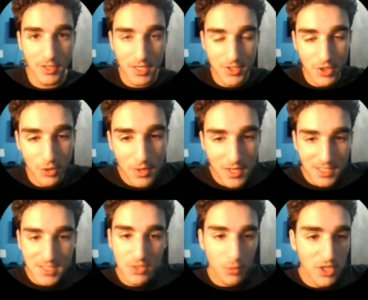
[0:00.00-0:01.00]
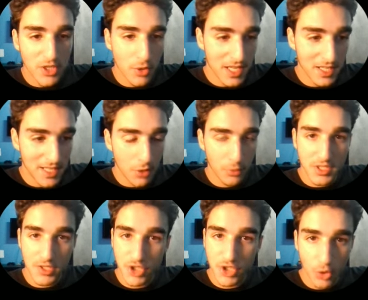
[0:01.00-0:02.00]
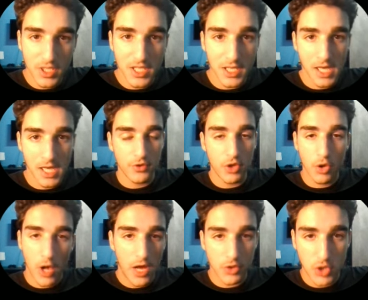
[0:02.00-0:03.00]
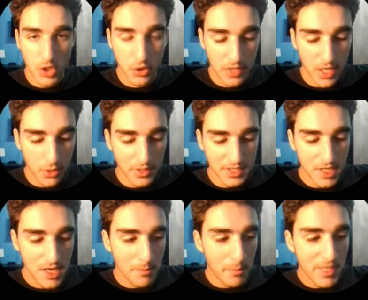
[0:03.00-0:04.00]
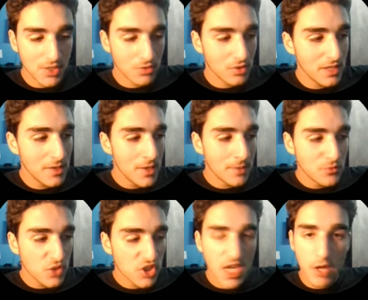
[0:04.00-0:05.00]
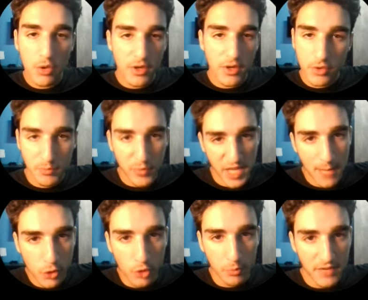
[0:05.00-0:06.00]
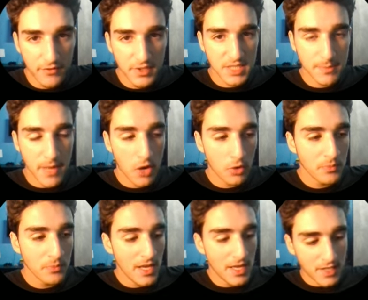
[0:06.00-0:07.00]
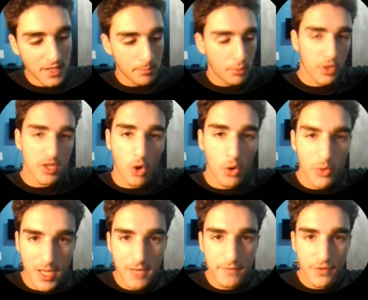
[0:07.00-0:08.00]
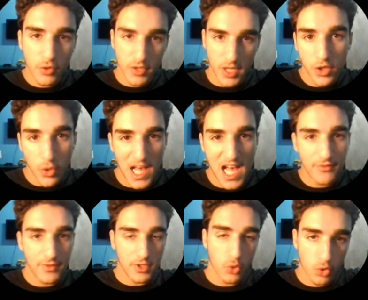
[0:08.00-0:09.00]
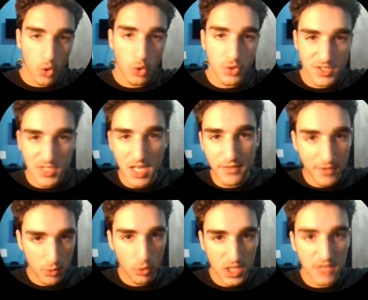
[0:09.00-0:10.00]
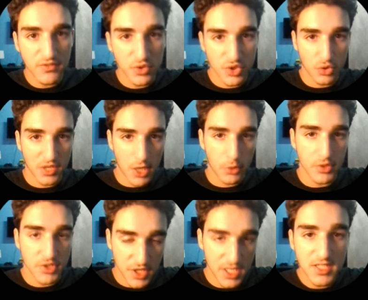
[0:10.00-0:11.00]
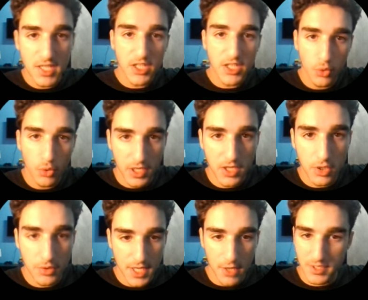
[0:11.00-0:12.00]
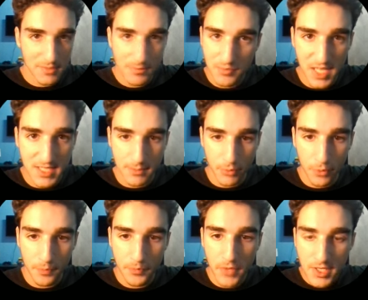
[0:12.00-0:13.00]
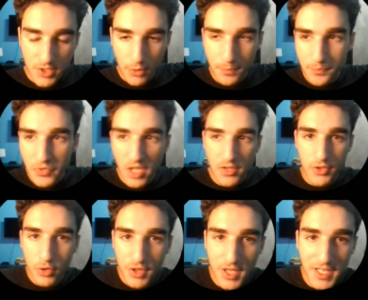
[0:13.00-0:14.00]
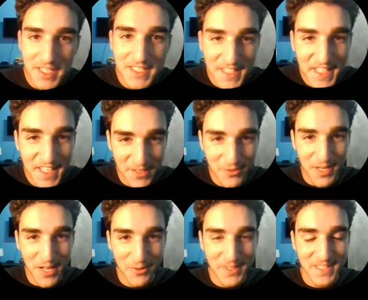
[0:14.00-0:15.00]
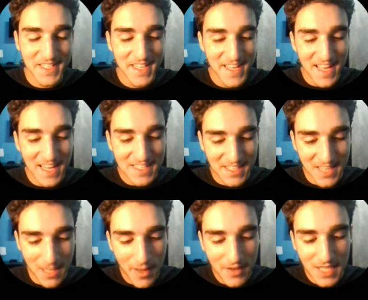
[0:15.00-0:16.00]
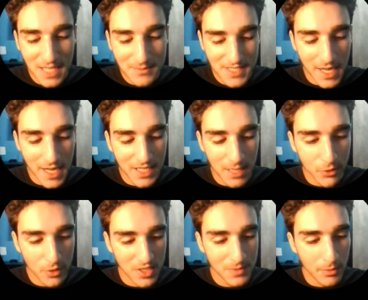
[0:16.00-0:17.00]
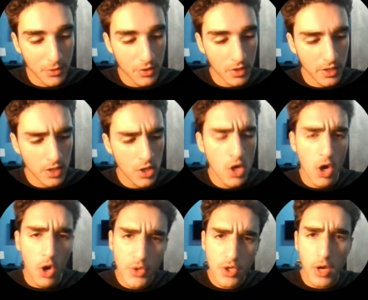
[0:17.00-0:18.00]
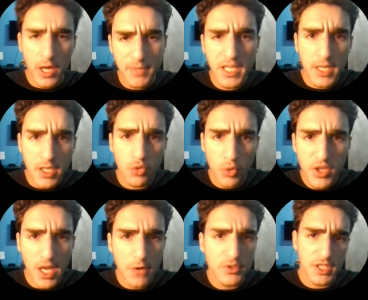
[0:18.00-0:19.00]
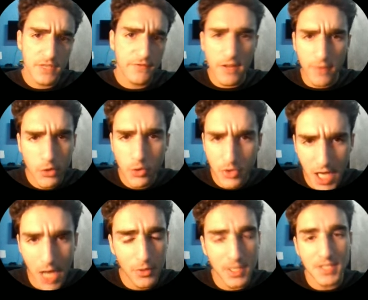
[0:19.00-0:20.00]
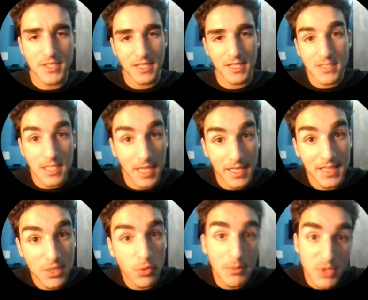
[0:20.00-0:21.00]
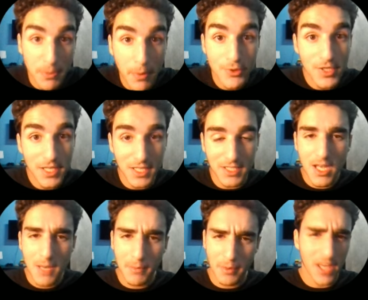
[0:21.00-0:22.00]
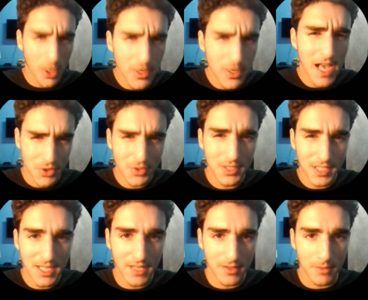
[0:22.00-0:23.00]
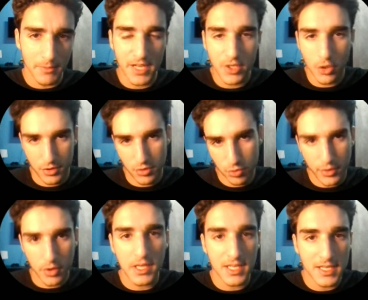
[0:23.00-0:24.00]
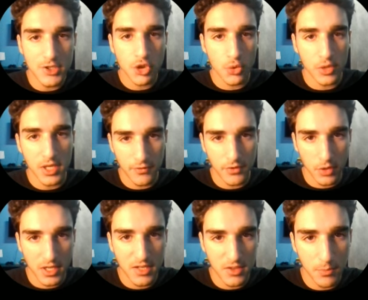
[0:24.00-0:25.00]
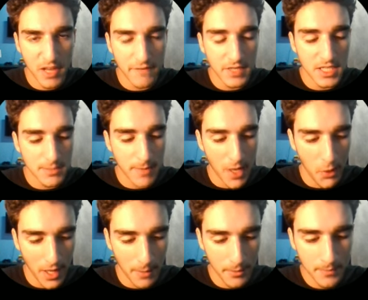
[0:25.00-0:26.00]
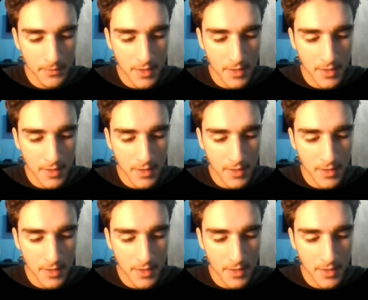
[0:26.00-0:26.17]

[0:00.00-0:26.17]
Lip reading: And so this is why tracking calories is so key. And if you don't know how to track your calories, basically just download an app called MyFitnessPal and then put in all the info that you have and your goals and stuff, and it will give you certain calories to eat and you will eat those calories. That simple. So the third thing is eating your calories. And it's like the amount of times that I come across people and they're like, oh, you know, I'm eating 3,500 calories and that's what I'm supposed to eat. But I'm like, are you actually eating them? And I go through their like history of their like MyFitnessPal app.